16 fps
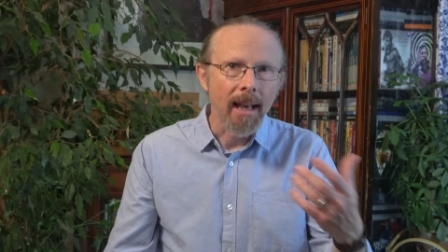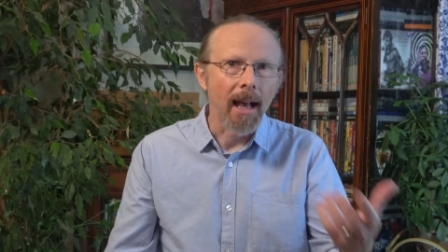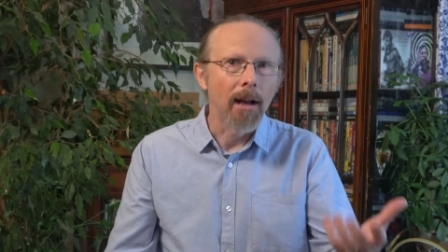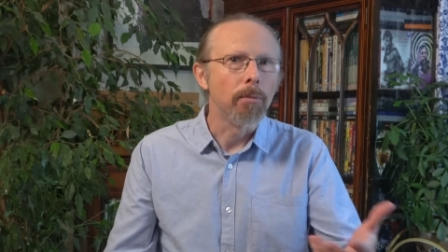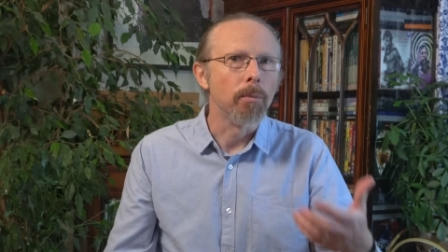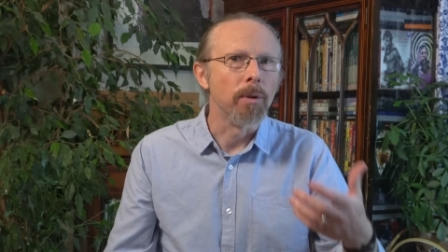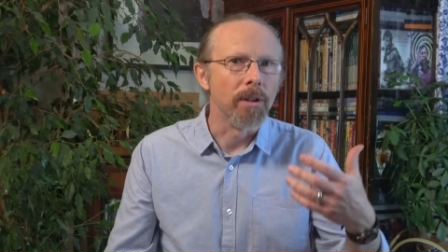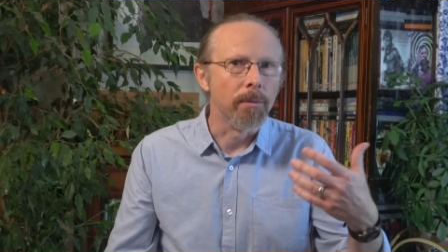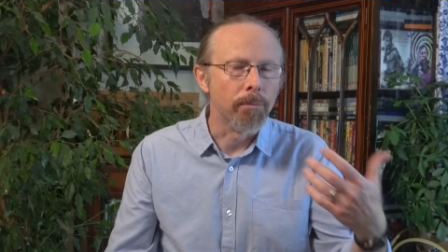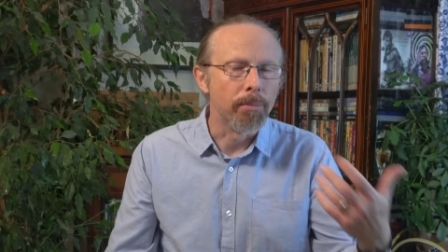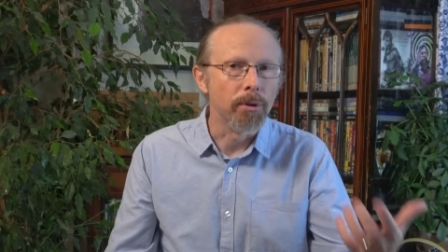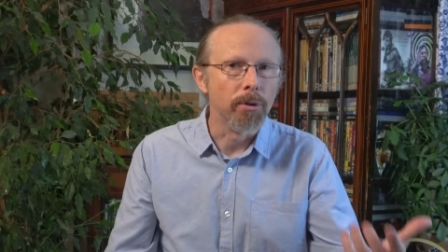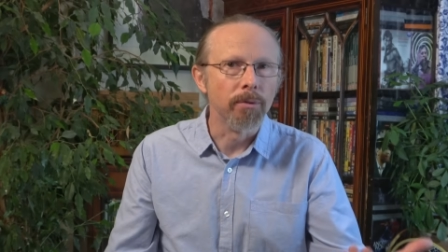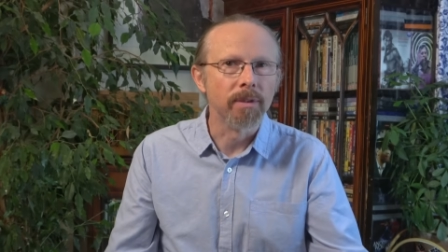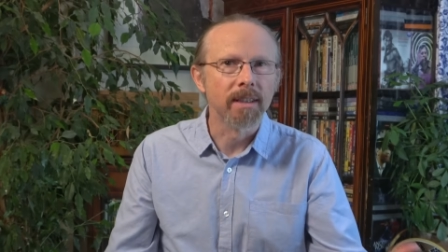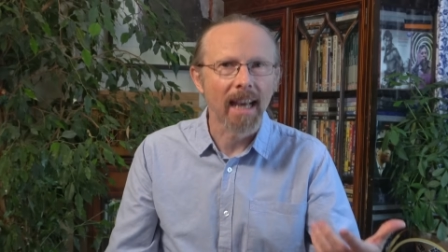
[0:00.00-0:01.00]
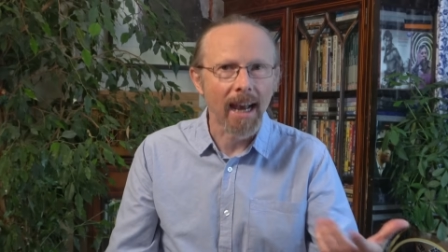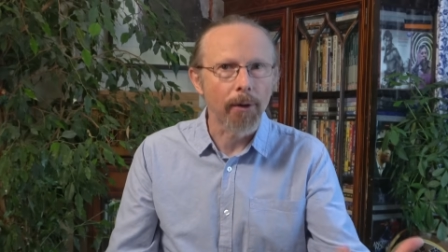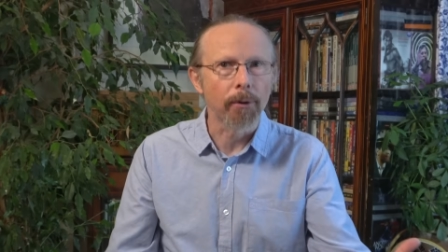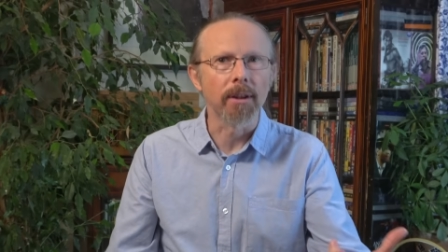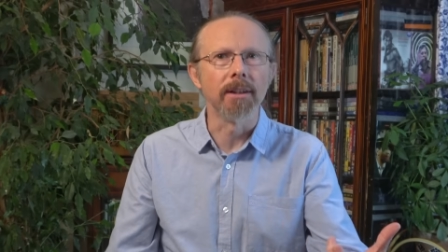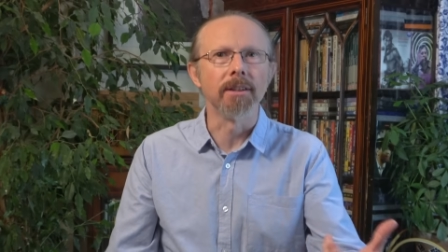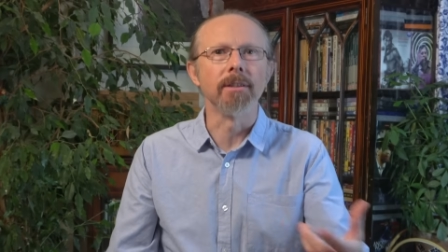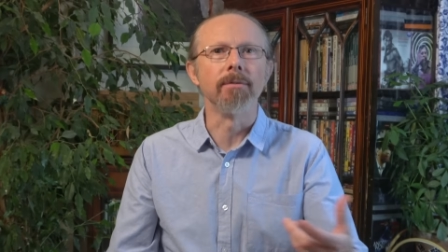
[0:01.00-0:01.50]
help with improved
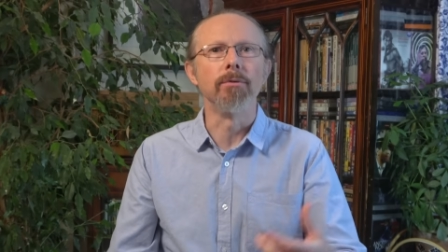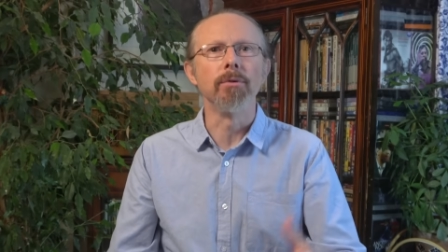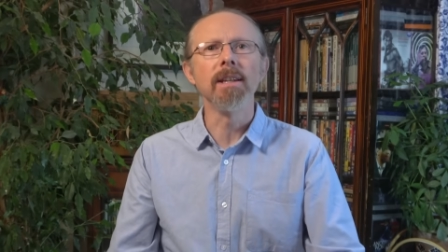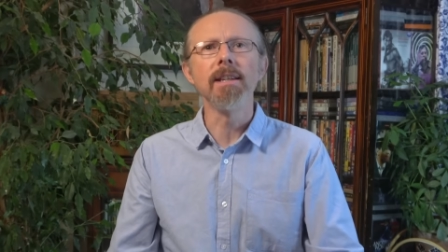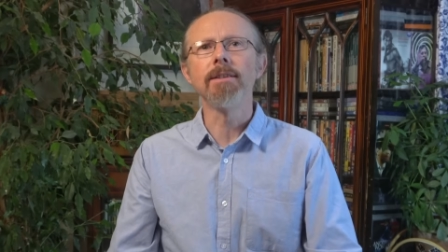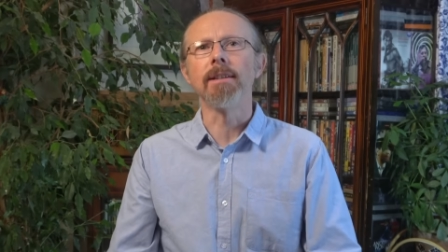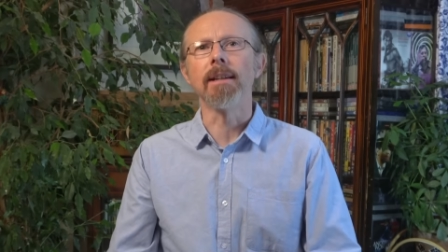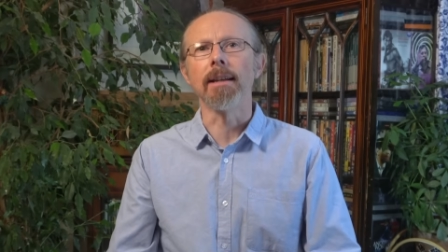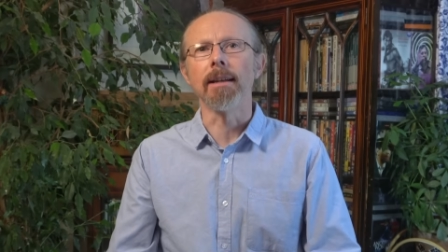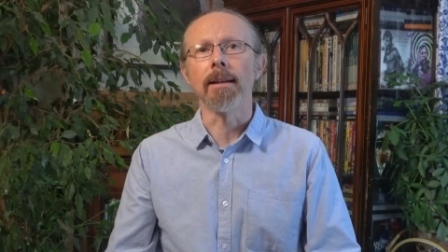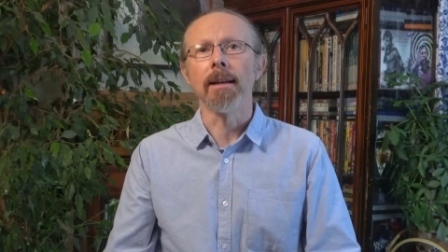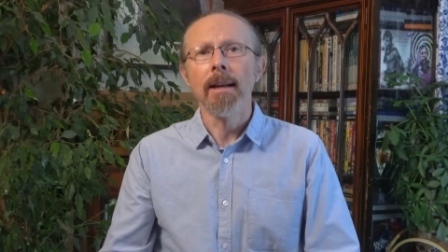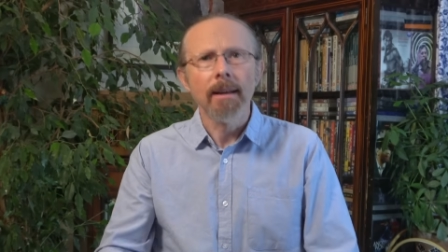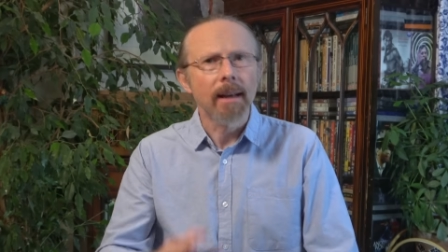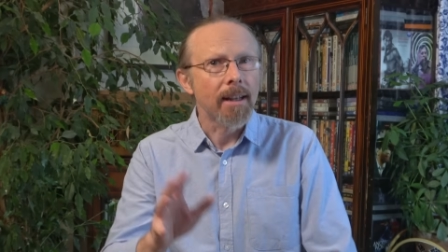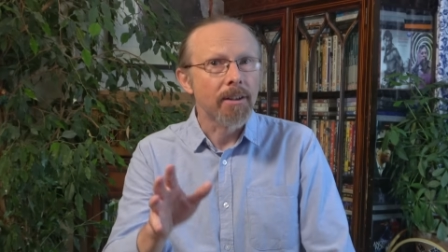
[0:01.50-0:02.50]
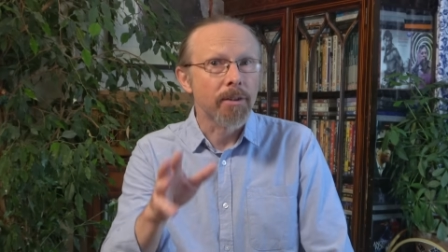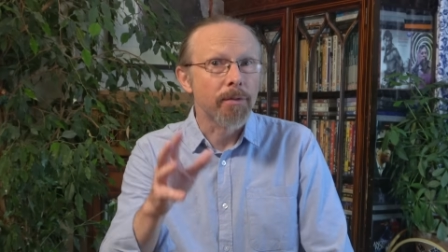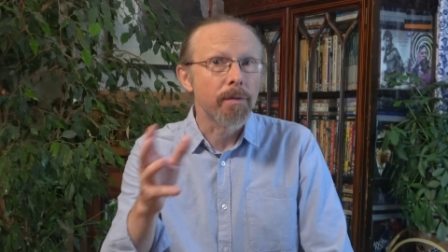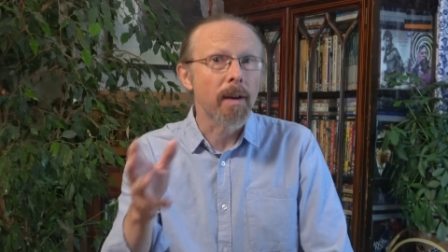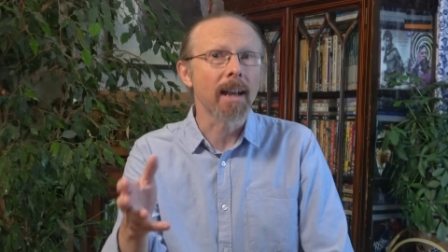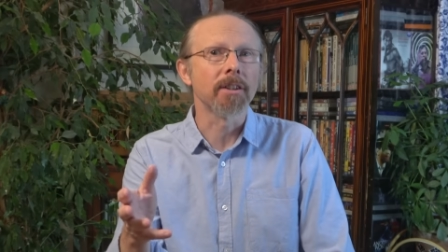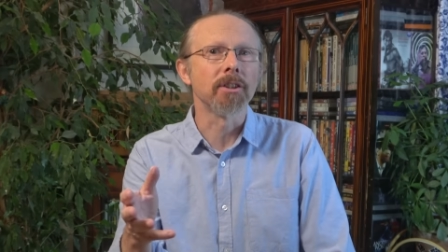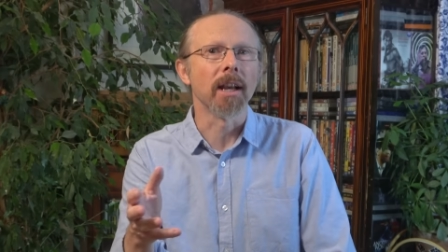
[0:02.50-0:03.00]
calculative reasoning and to
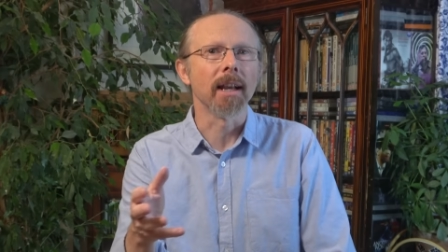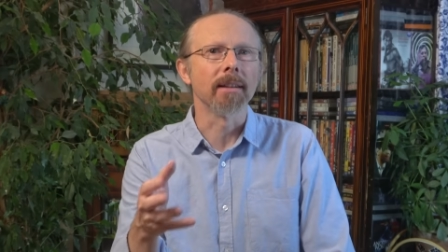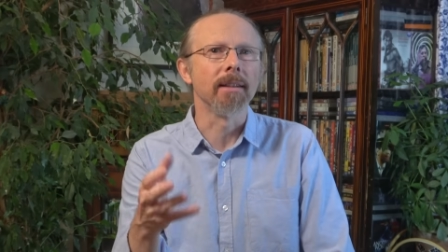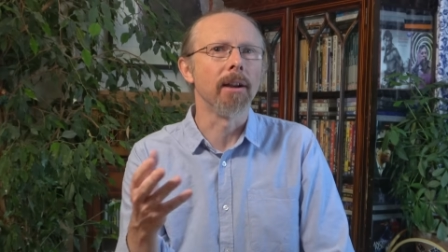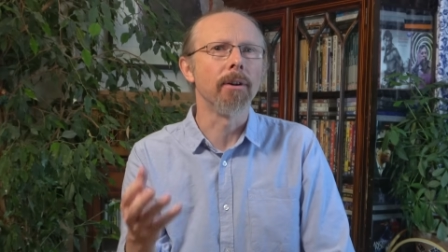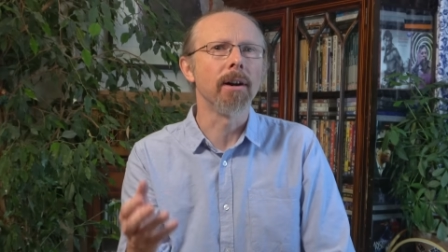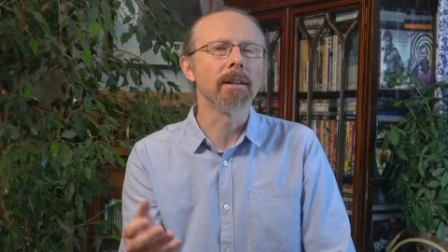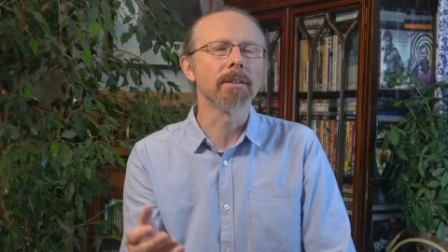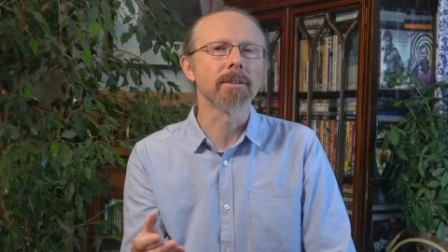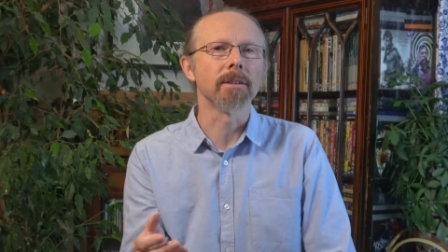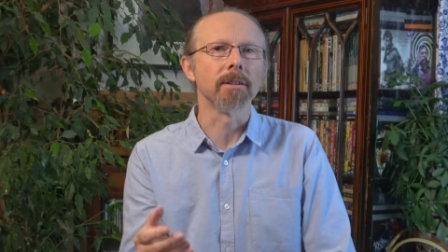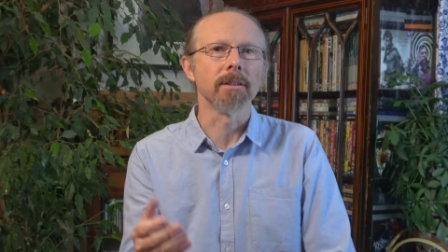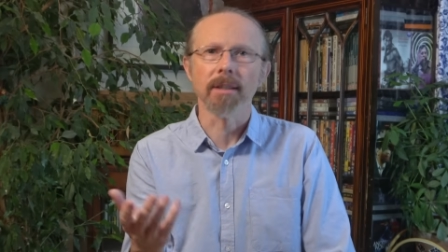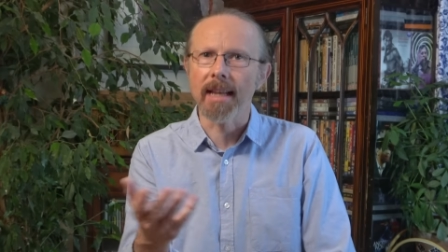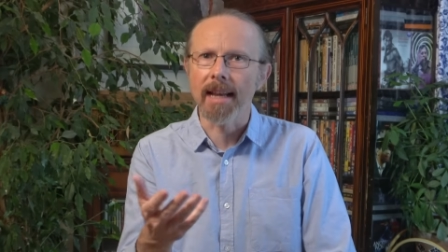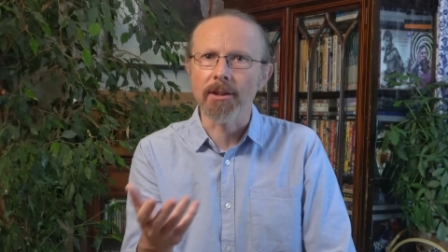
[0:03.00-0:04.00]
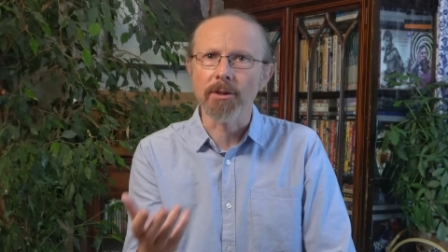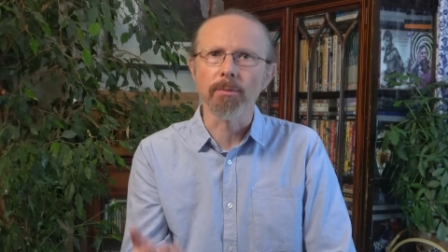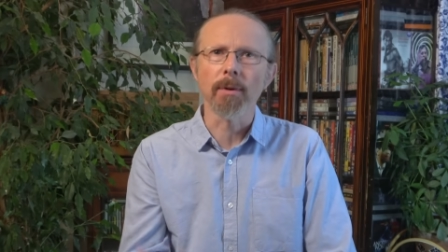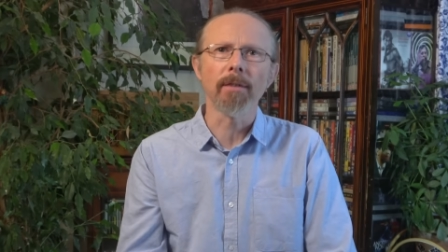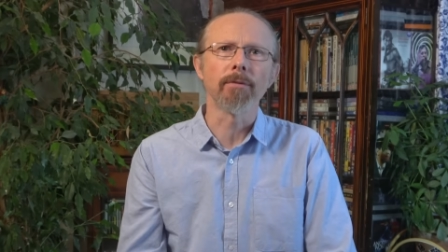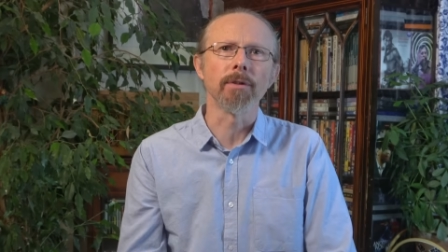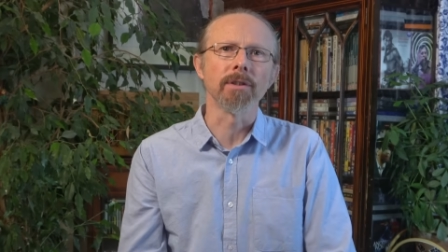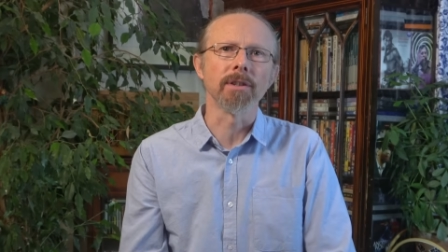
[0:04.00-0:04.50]
fact check their answers against
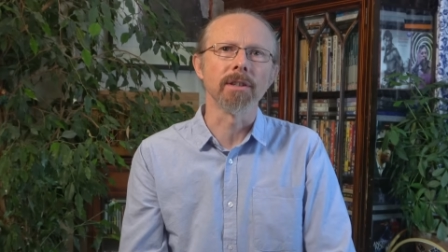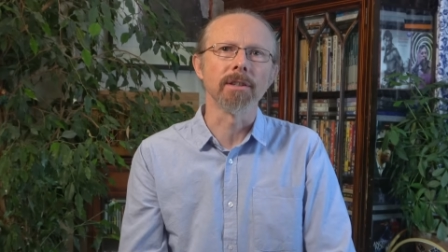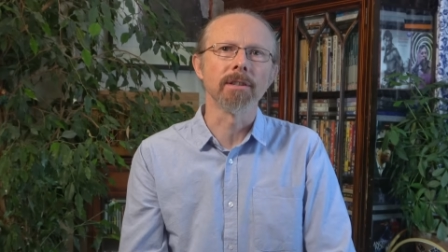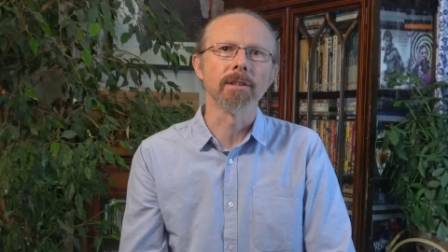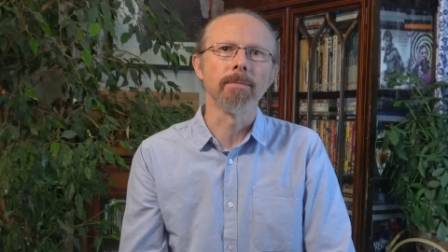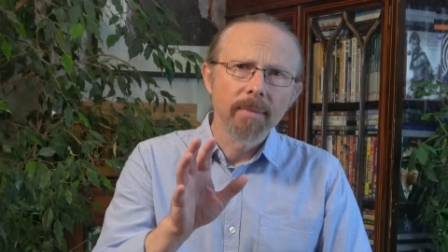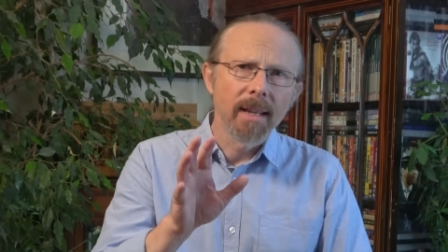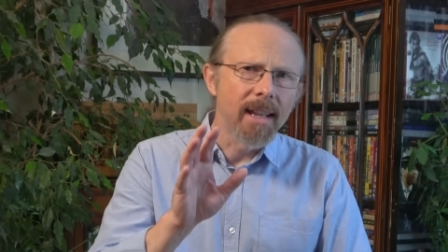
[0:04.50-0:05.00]
references.